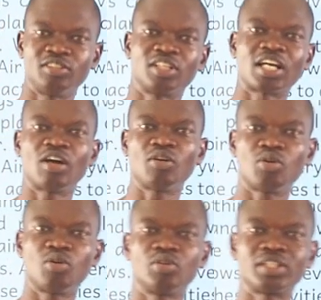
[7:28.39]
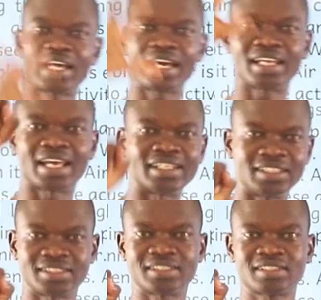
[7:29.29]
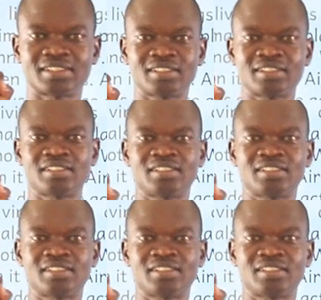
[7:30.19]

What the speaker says: You can't hold air like this,